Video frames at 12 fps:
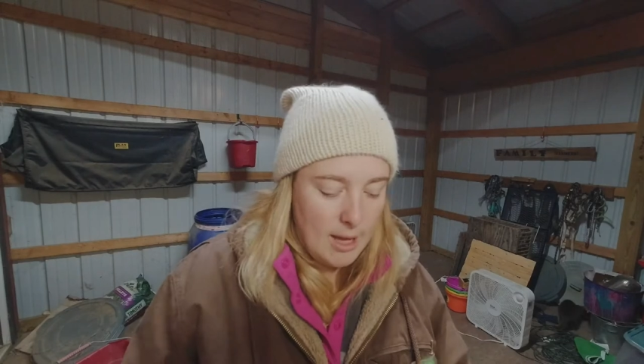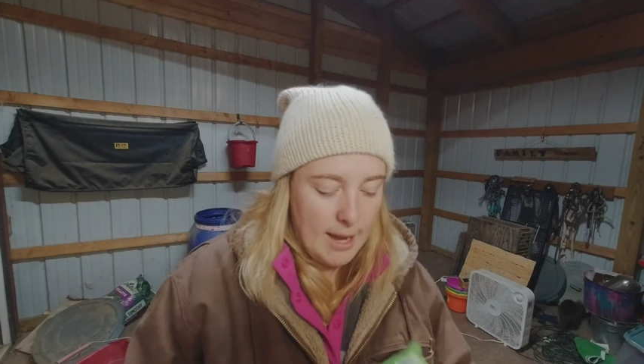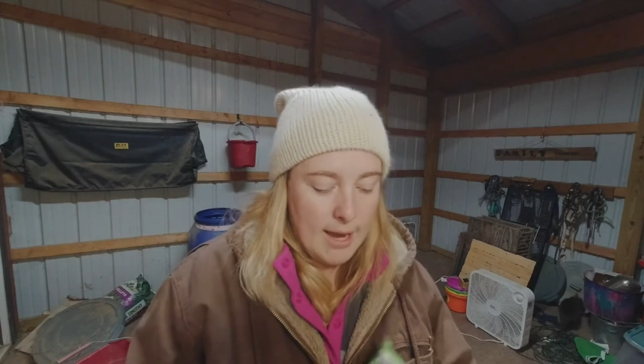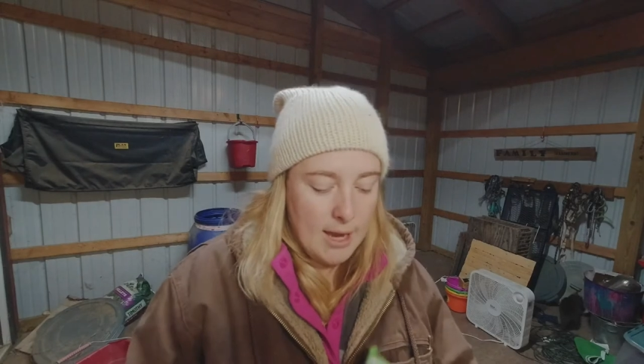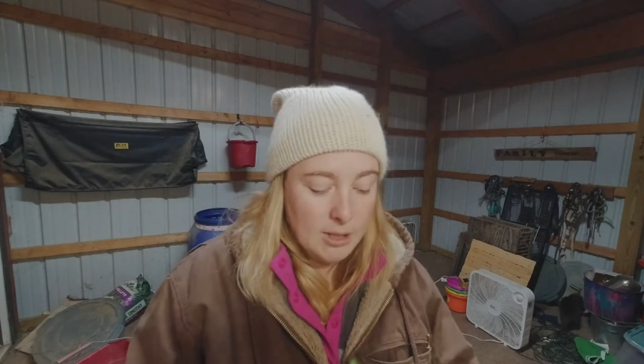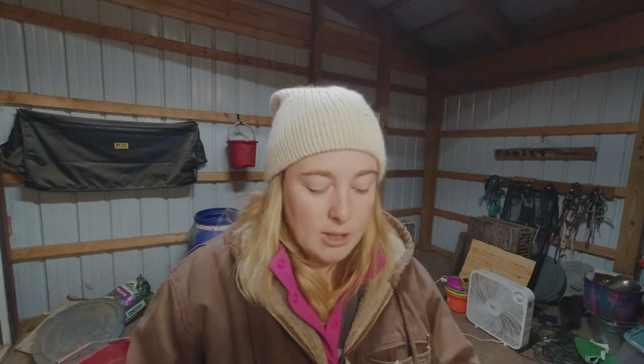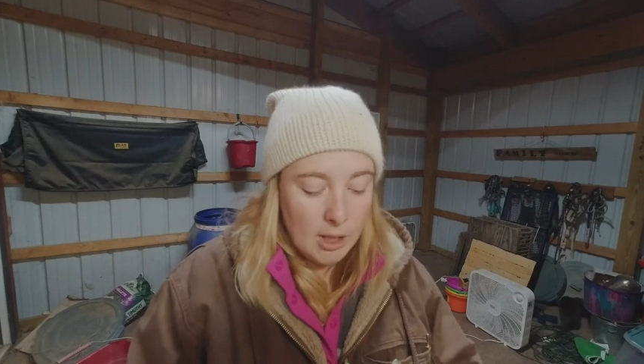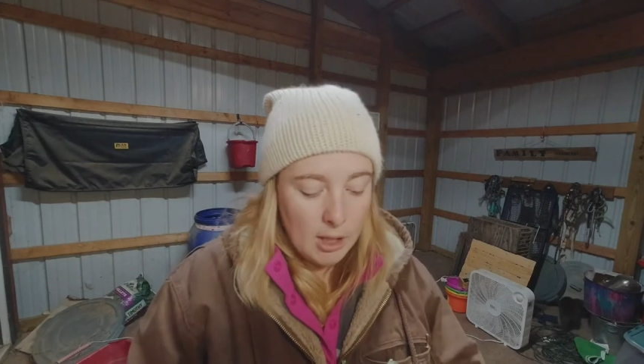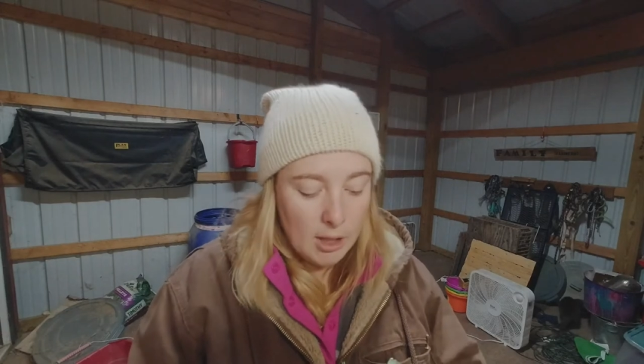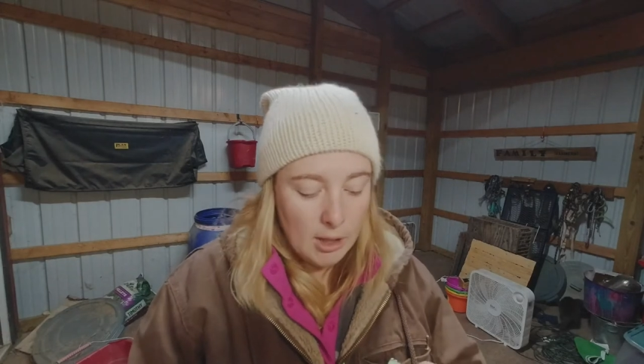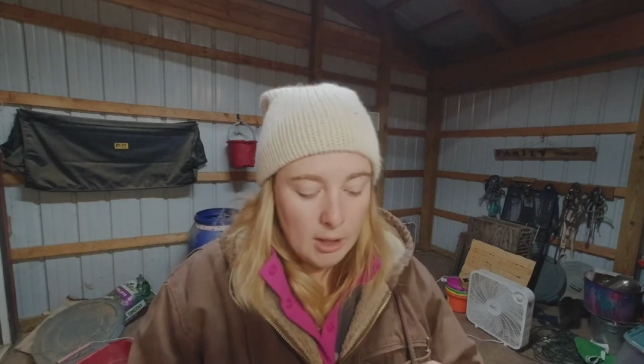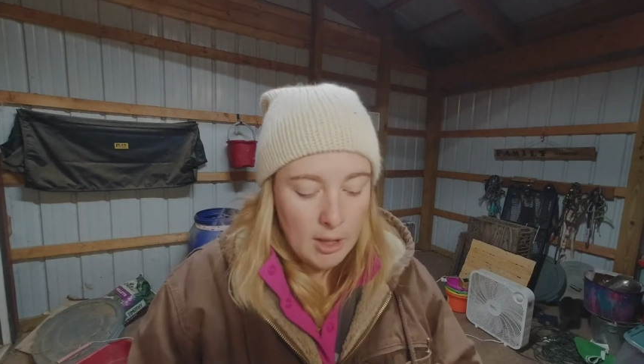And
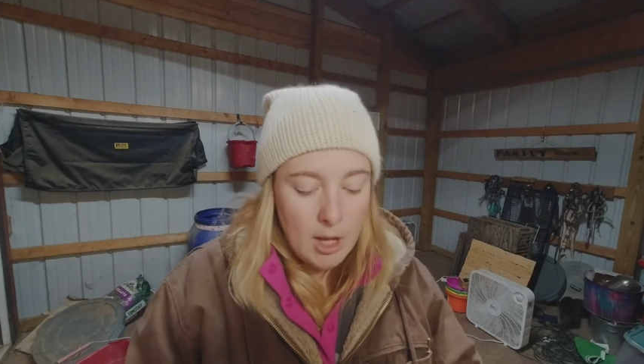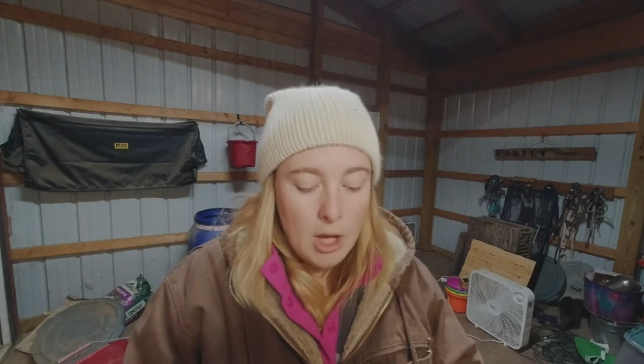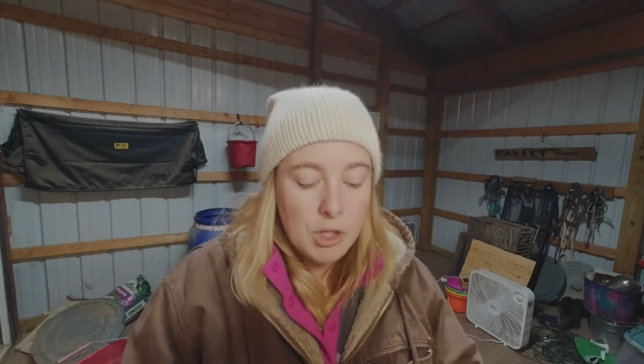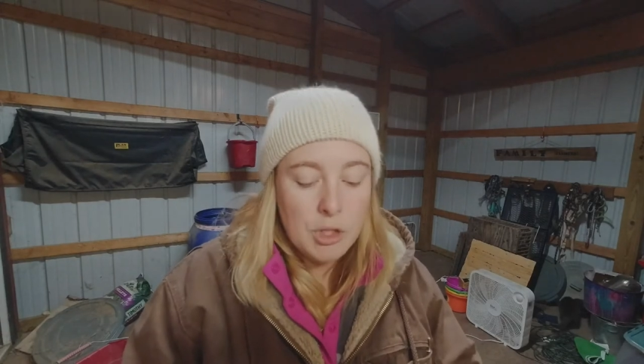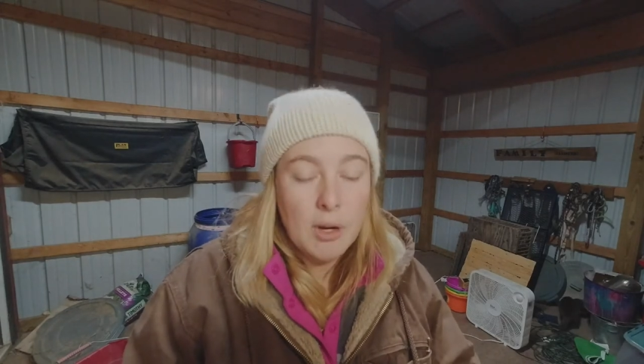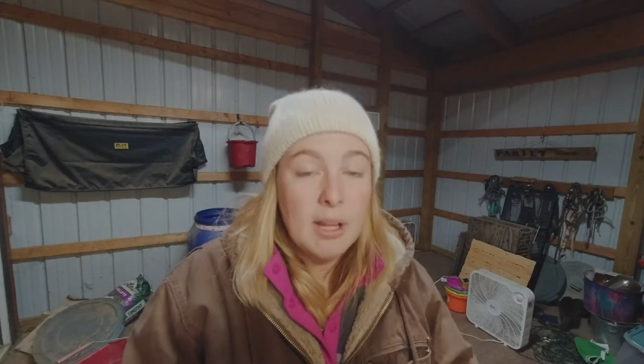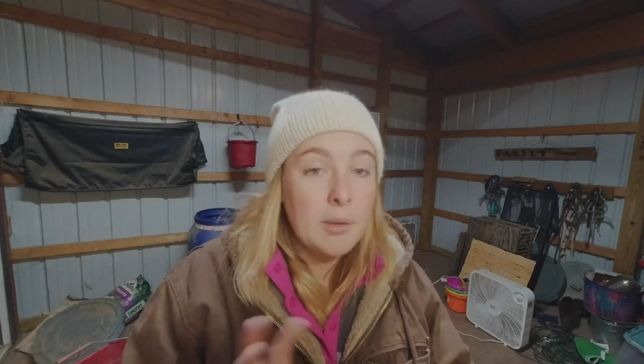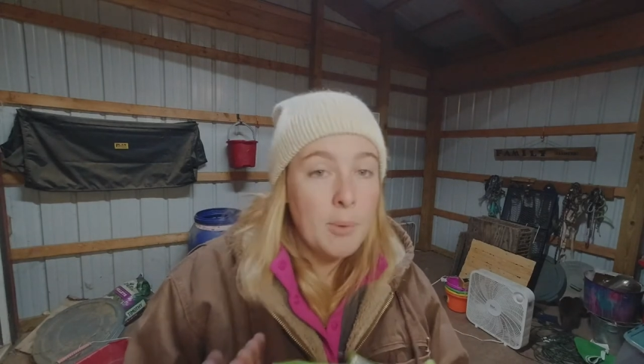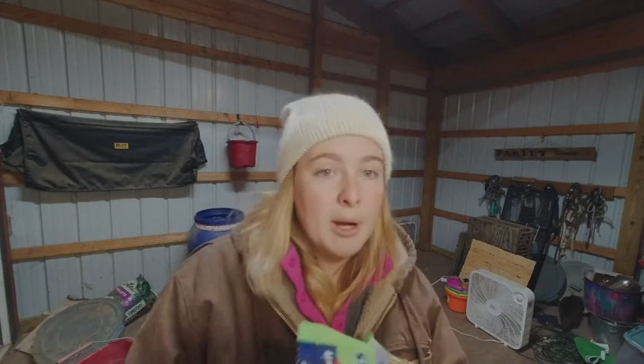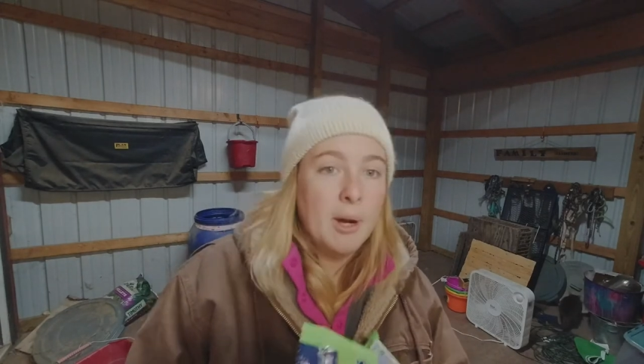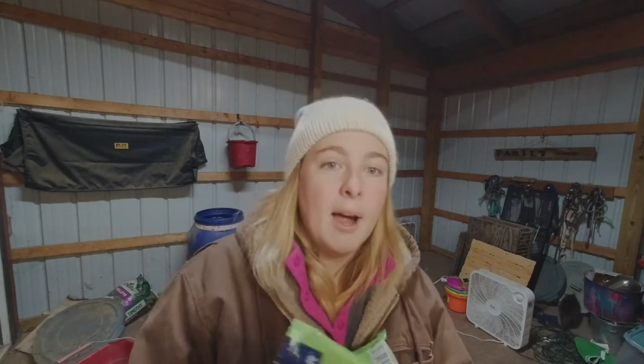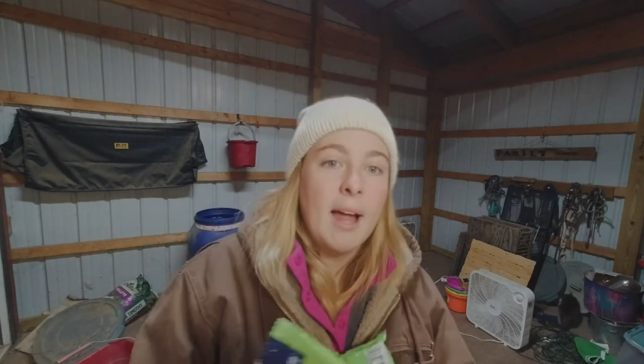during the
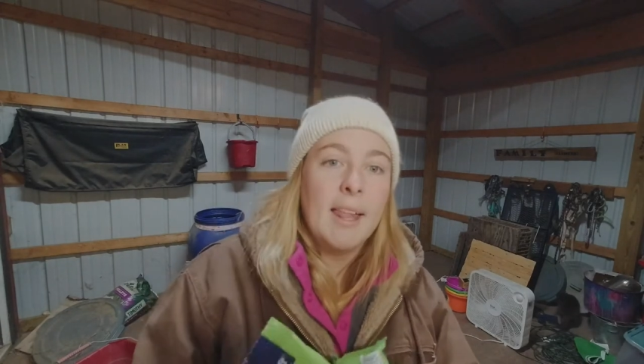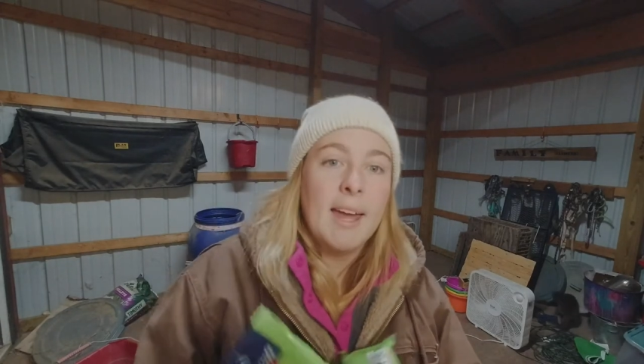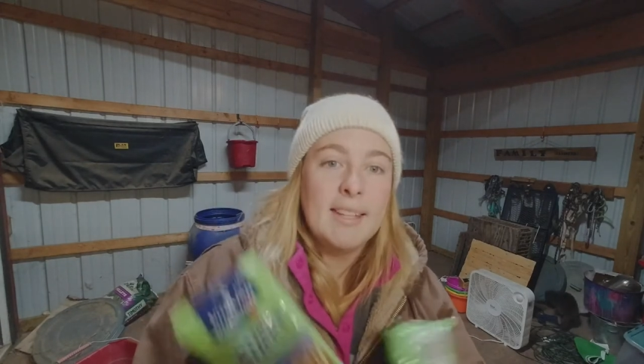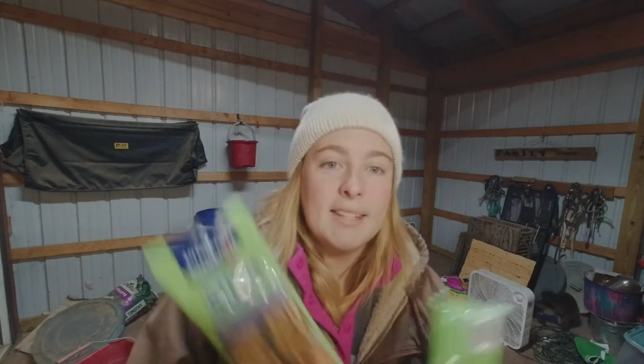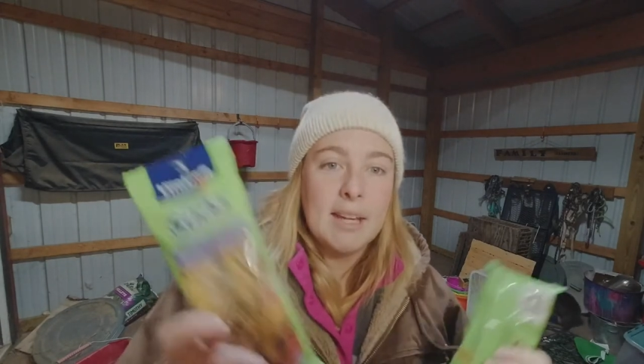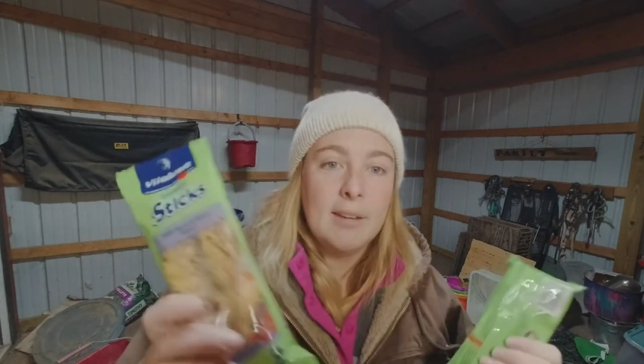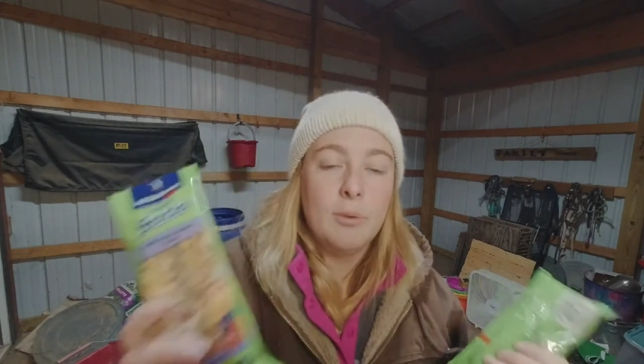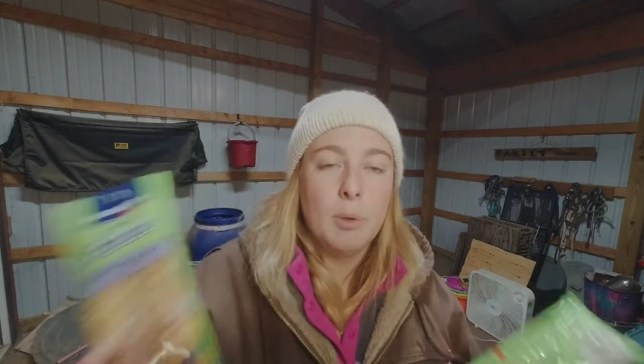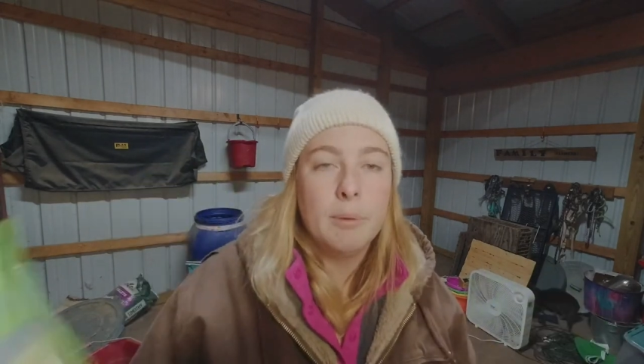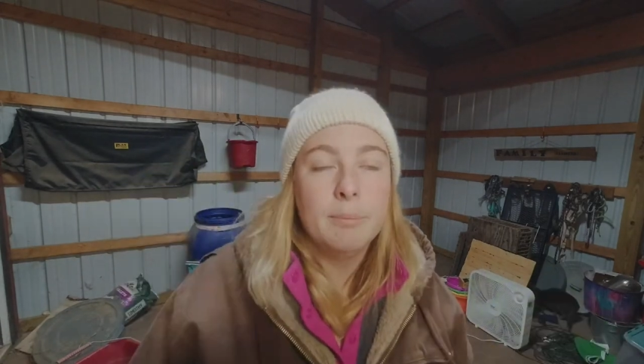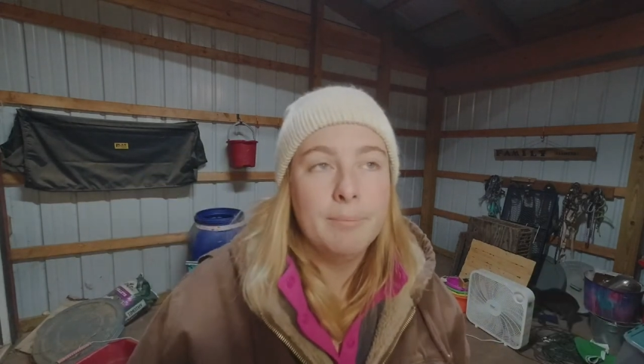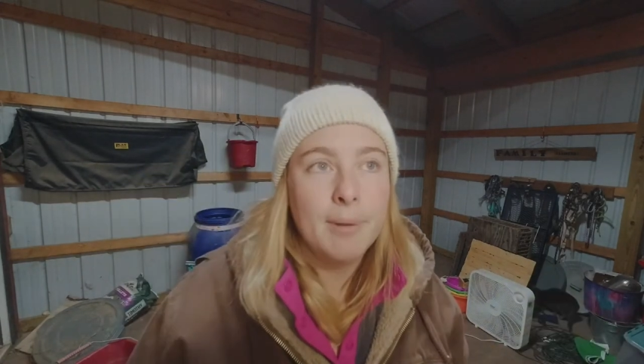winter, I like to give,
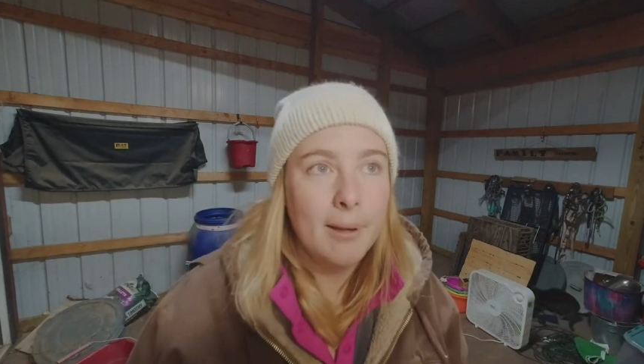well,